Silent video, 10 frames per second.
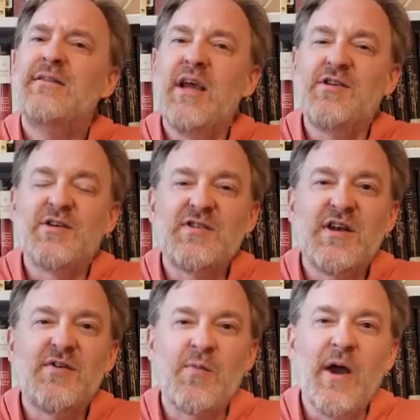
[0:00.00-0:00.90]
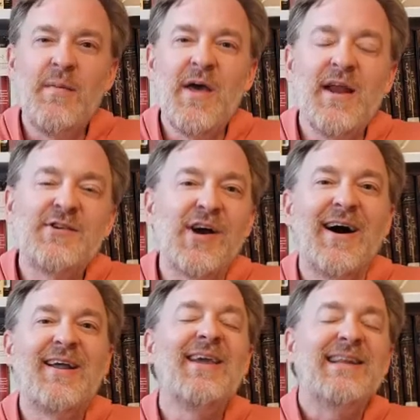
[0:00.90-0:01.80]
Teacher says, "Wait a minute,
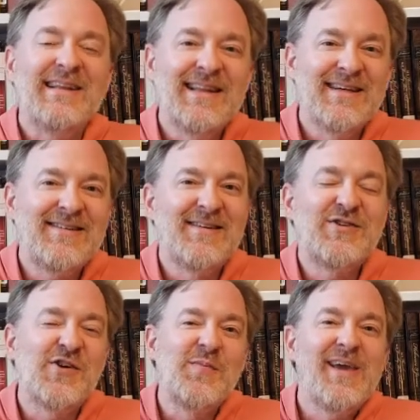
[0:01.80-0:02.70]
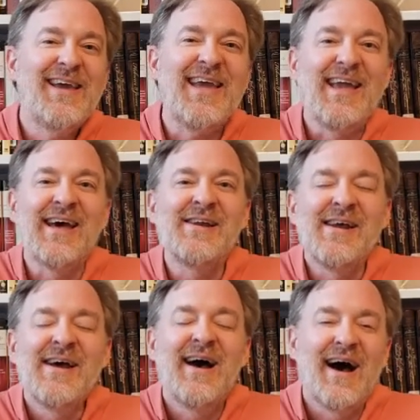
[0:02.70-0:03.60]
Johnny, listen to me again.
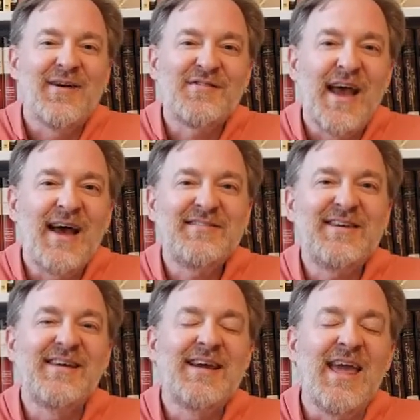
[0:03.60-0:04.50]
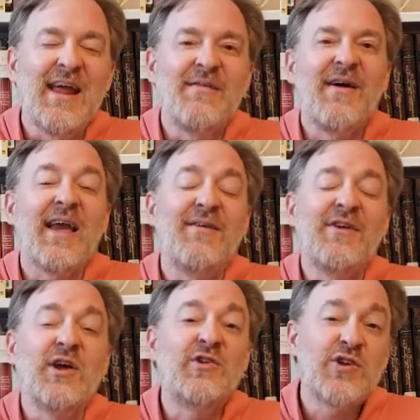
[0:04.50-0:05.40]
I'll ask you again. If I give
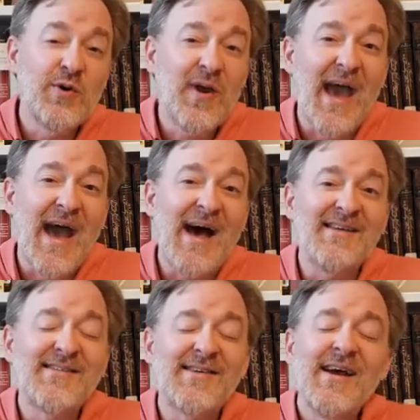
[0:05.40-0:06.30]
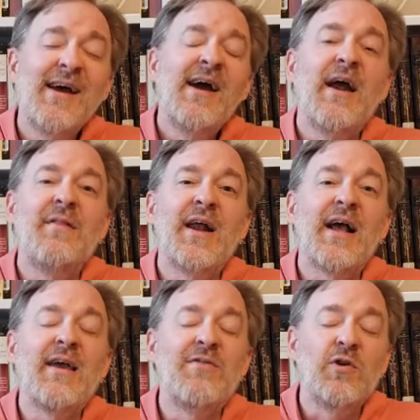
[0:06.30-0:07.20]
you 2 cats and then
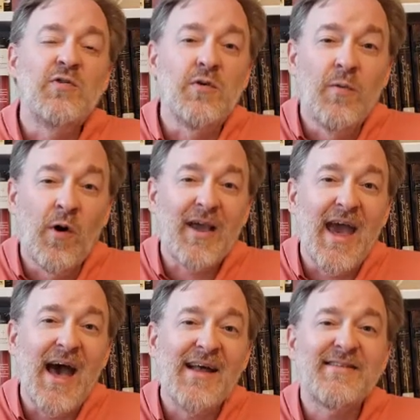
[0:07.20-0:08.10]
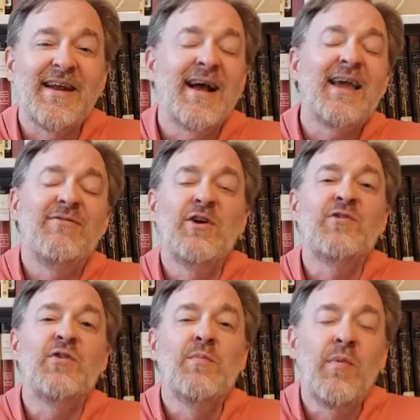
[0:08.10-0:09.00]
I give you 2 more cats and I give
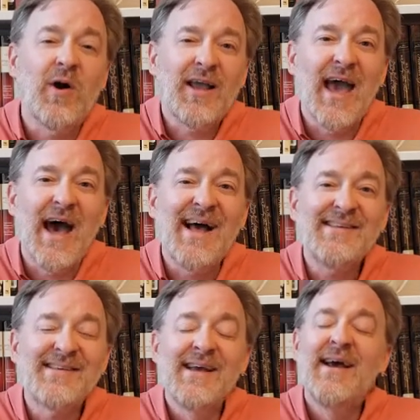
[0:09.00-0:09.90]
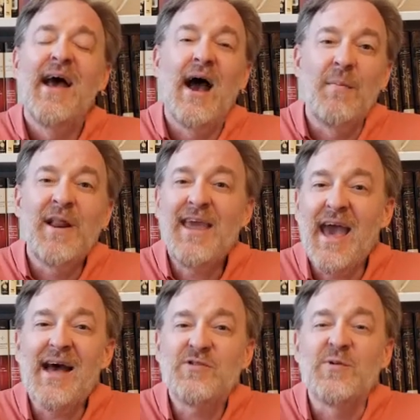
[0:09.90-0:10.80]
you 2 more cats, how many
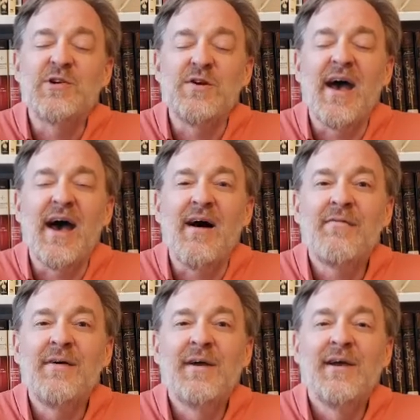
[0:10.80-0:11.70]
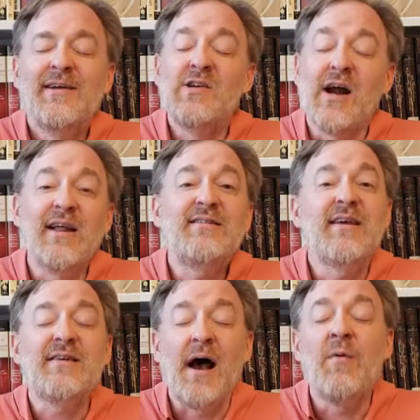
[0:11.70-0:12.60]
cats would you have?" Johnny
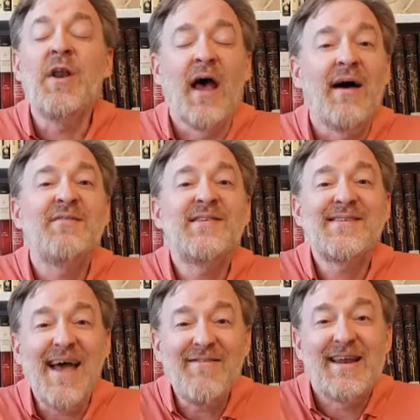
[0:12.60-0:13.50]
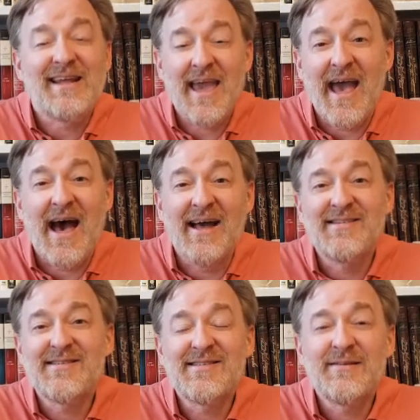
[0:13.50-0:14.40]
says, "I would have 7
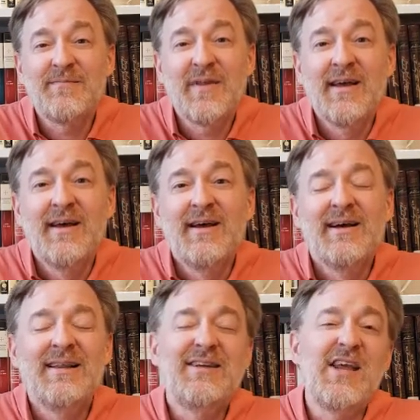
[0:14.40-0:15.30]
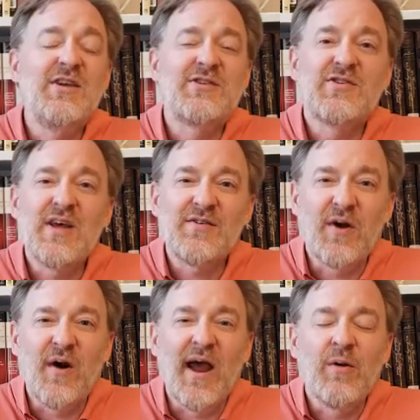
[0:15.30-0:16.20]
cats. The teacher says,
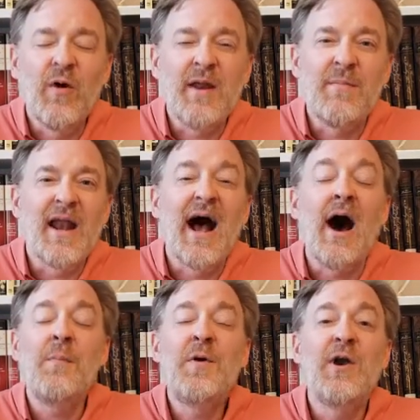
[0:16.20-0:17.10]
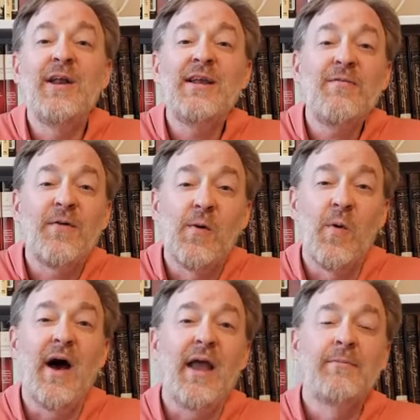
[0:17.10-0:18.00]
"All right, wait a minute. I'll put it a different
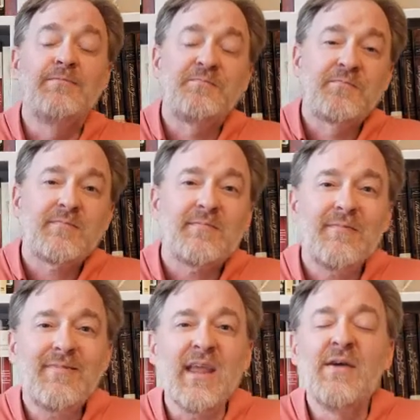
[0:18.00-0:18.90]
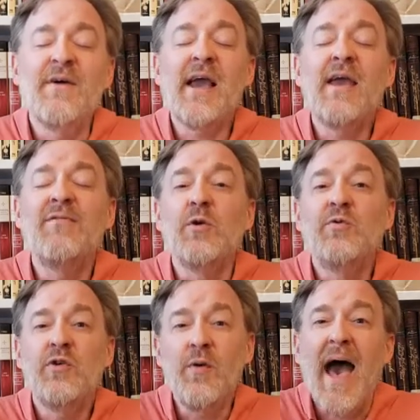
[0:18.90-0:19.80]
way. If I gave you
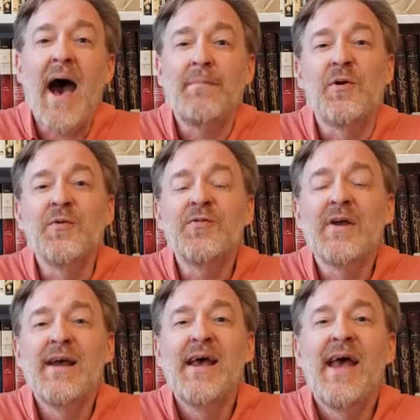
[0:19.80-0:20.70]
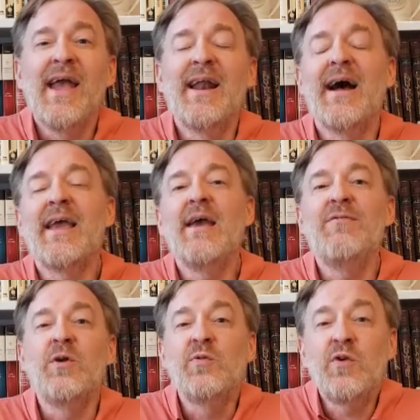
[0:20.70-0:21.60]
2 apples and I gave
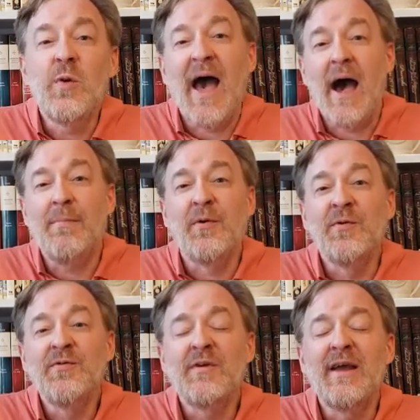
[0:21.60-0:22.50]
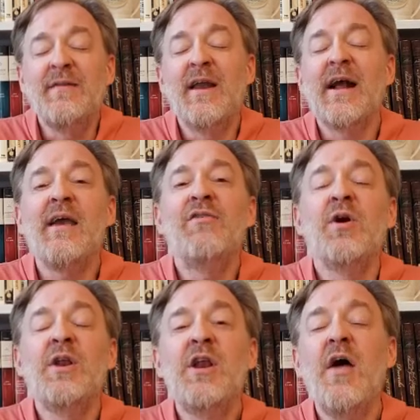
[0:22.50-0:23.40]
you 2 apples and then I gave you
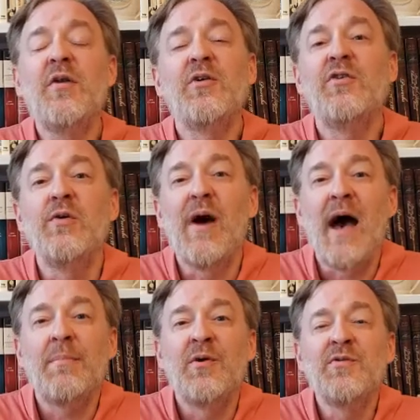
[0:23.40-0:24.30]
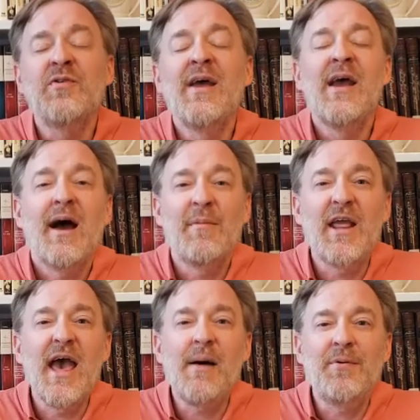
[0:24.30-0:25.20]
another 2 apples, how
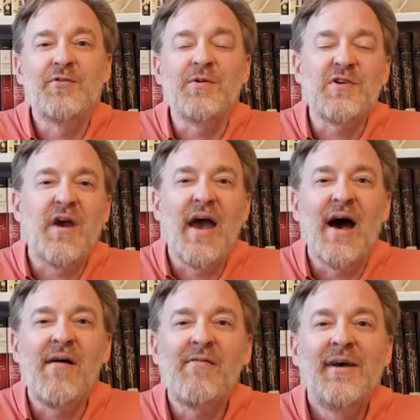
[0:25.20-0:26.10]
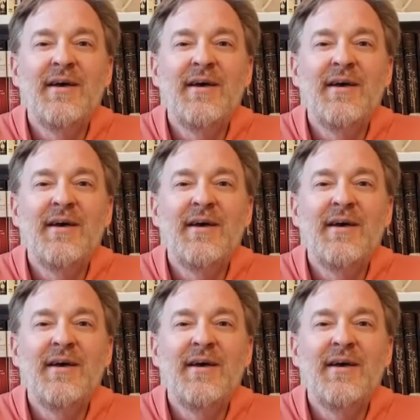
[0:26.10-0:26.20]
many apples would you have?"